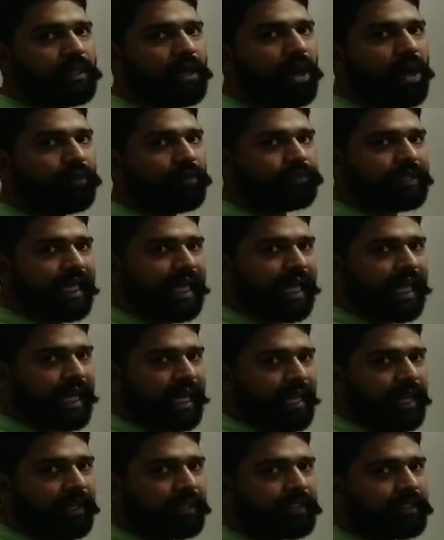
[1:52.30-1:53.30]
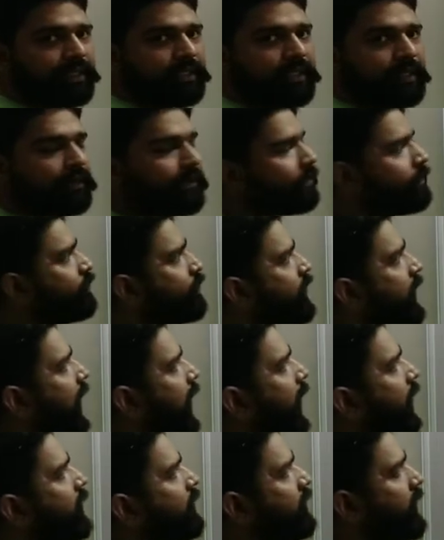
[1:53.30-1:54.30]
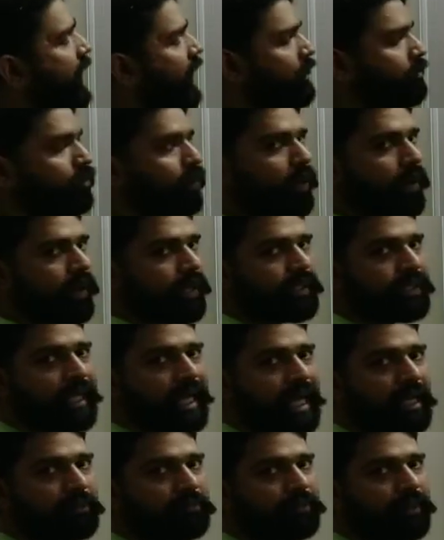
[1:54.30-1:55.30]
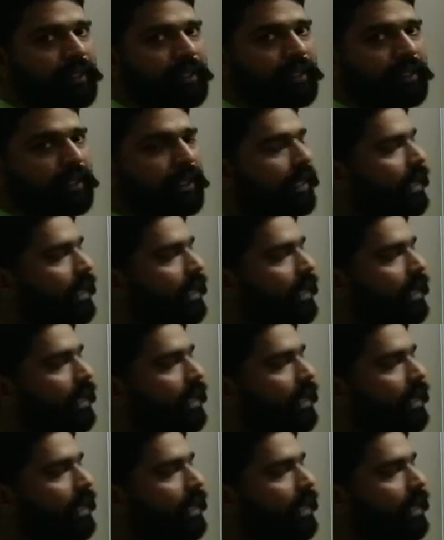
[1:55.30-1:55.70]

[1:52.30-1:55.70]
of the earth, and that point can be